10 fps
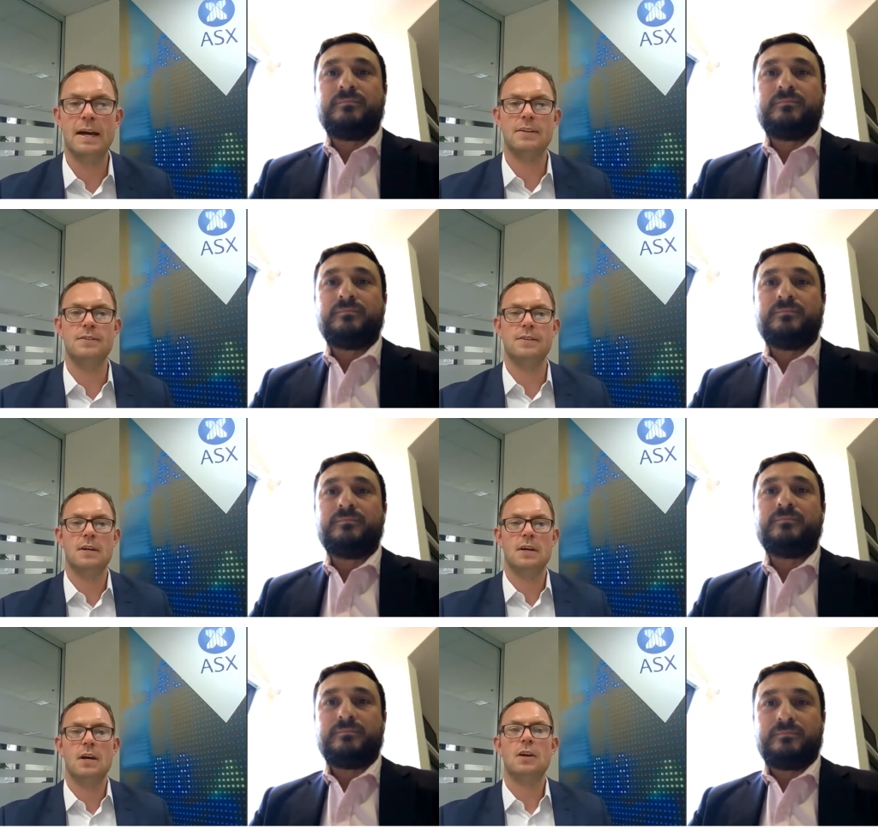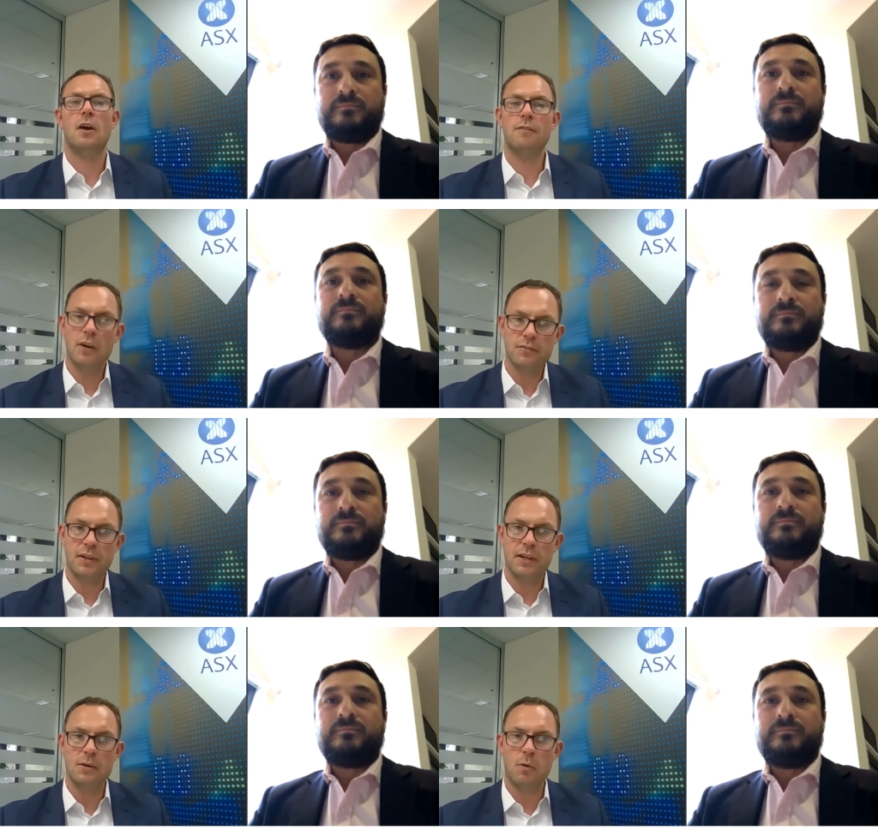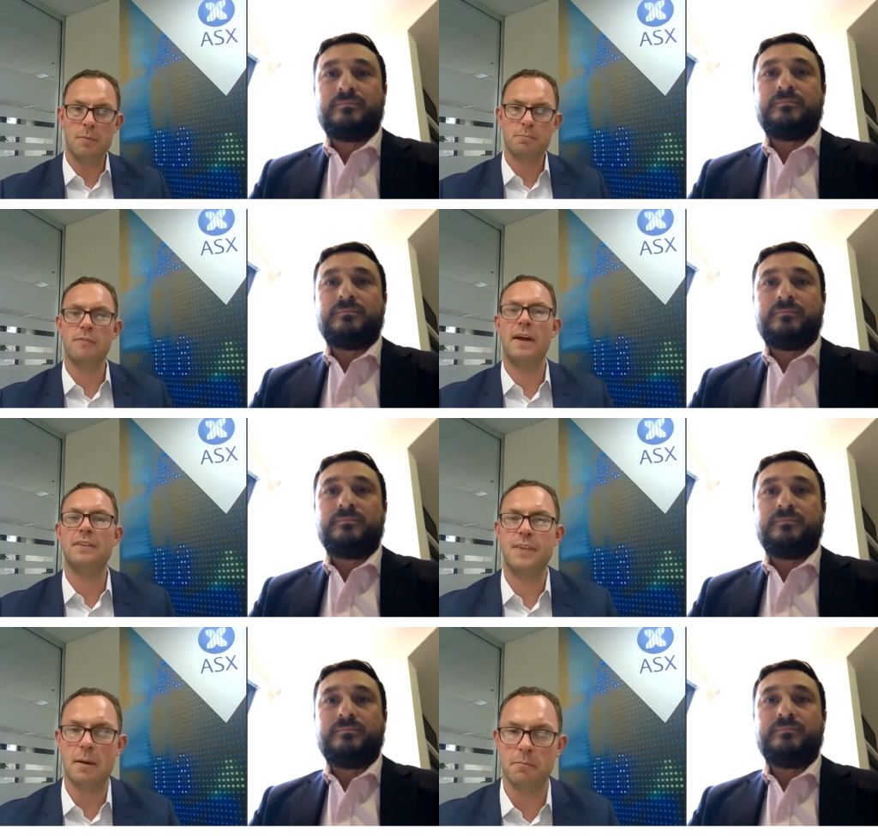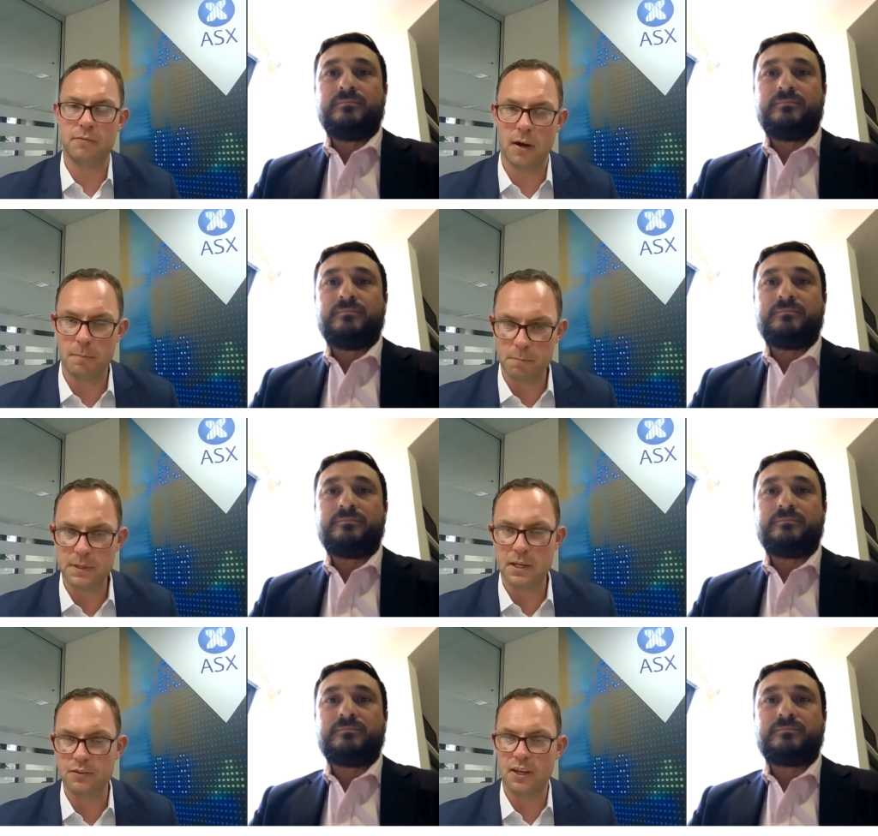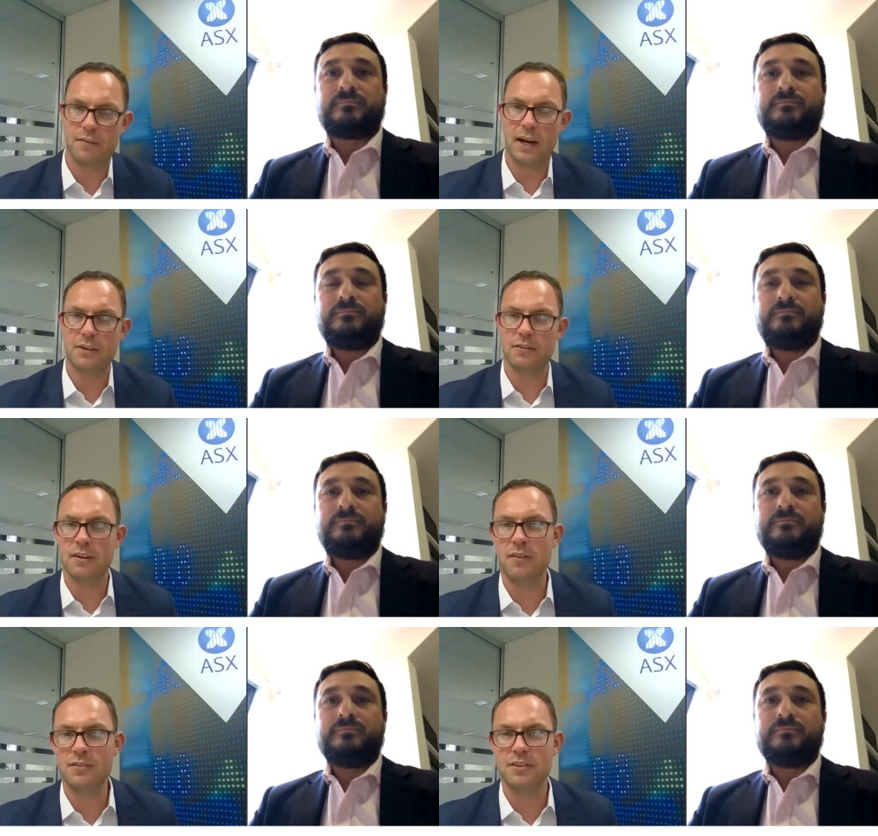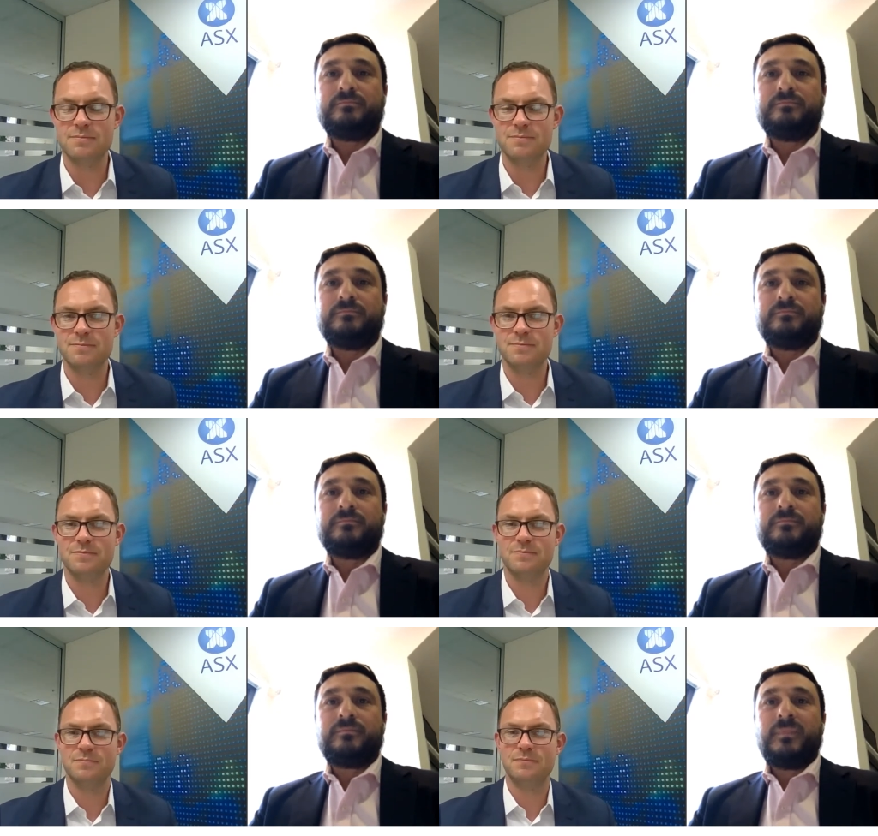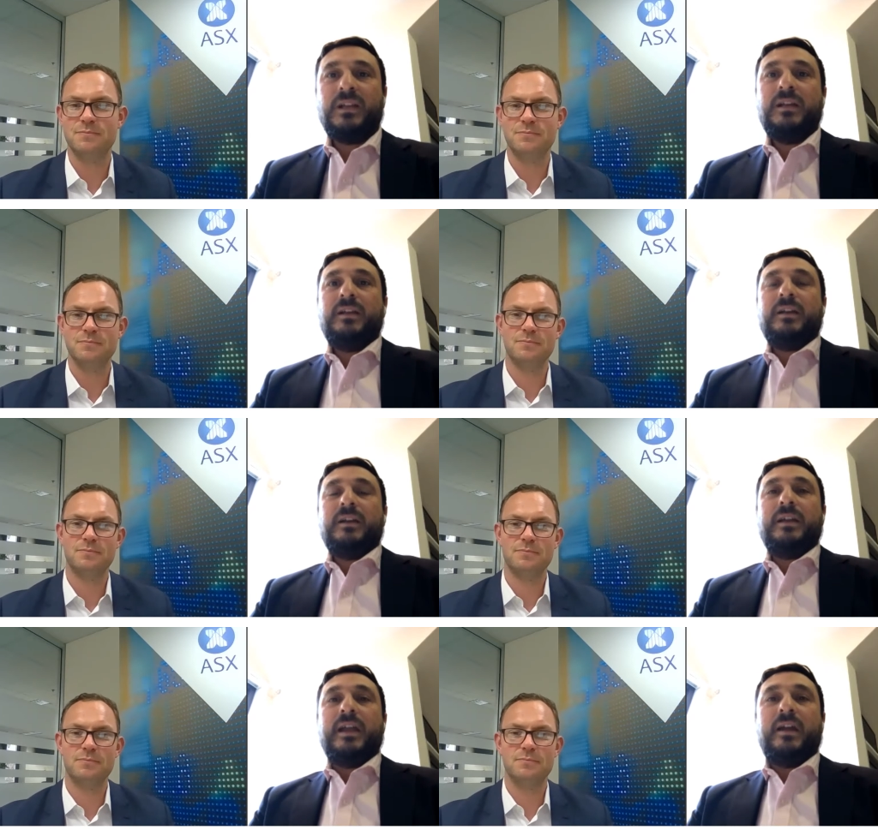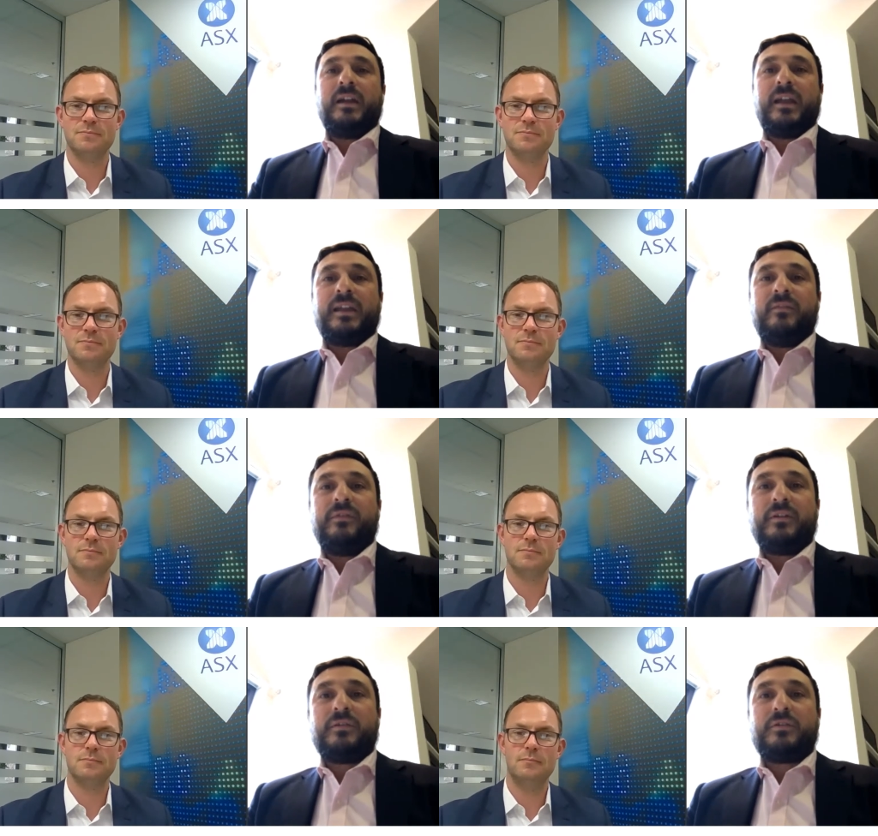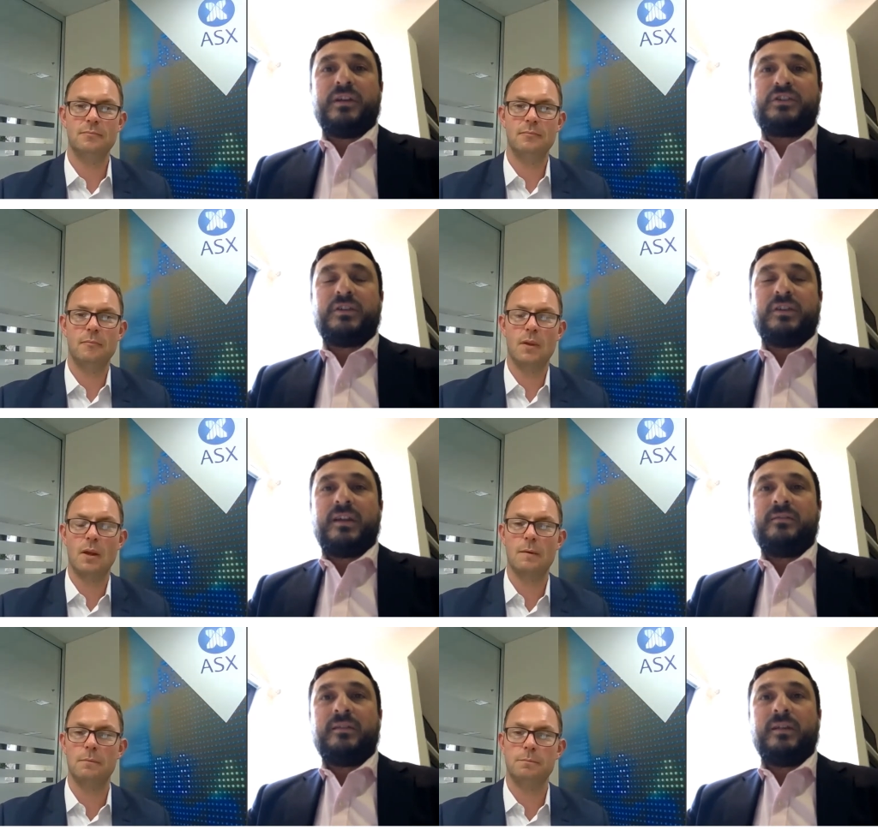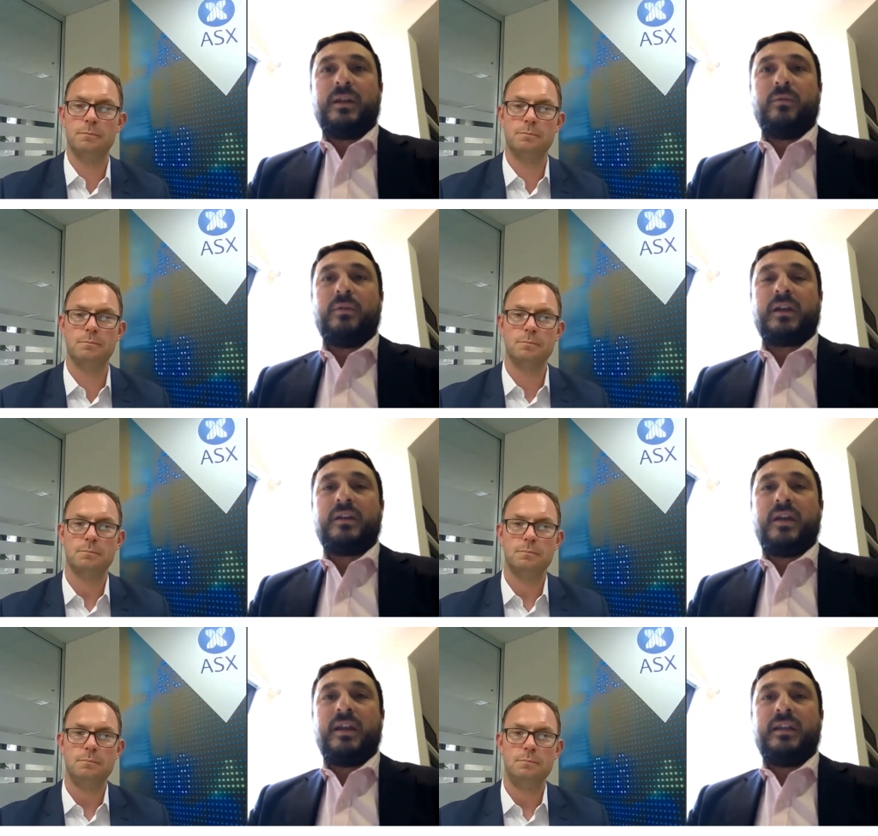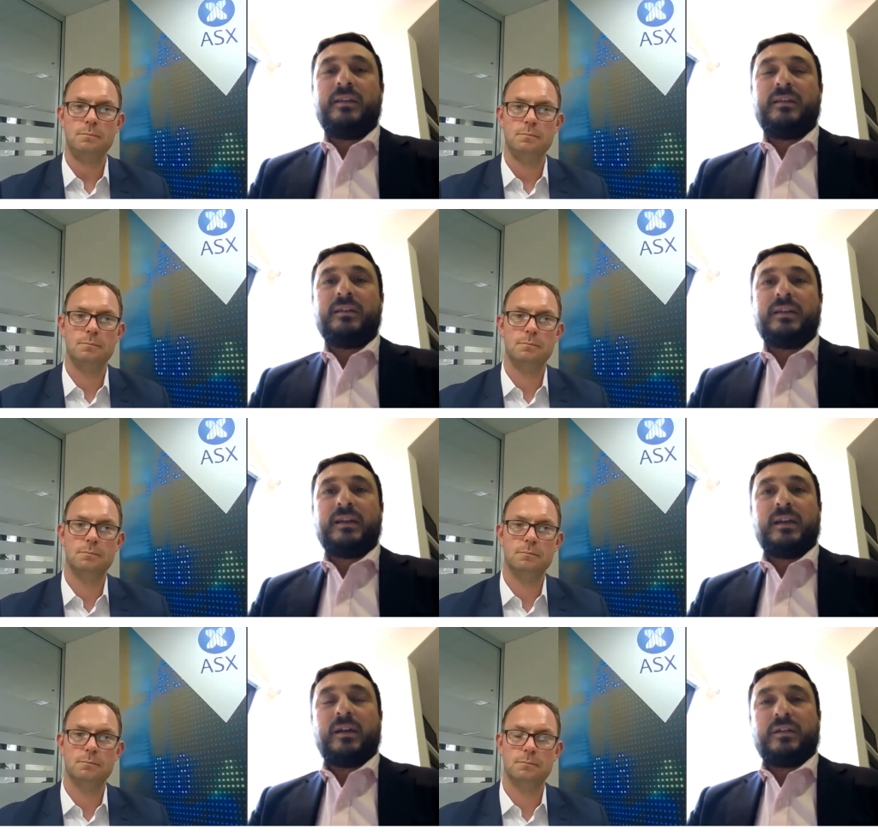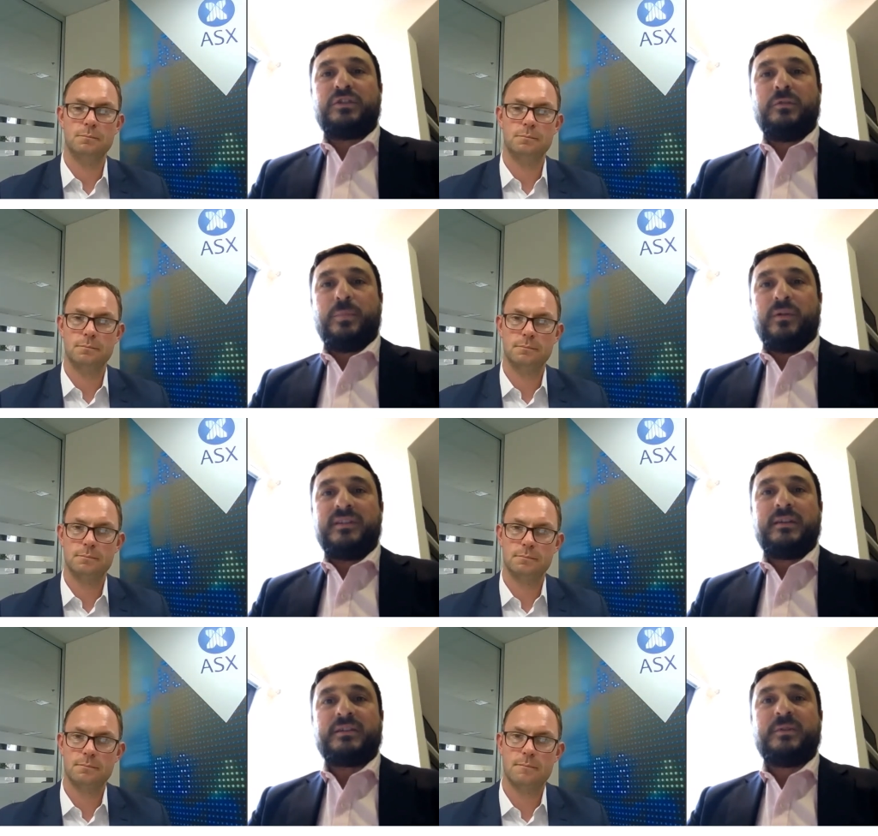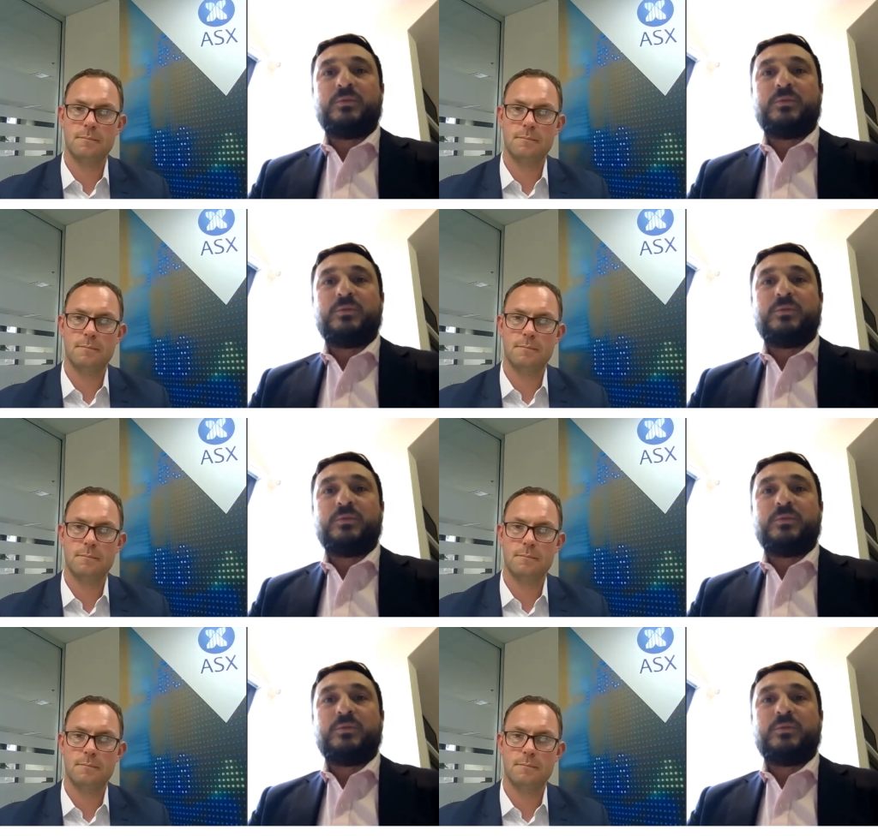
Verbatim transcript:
Speaker 1: And conversely, what prevents them from using a financial advisor?
Speaker 2: Yeah, again, very good question. And, you know, I can only uh, two points here, I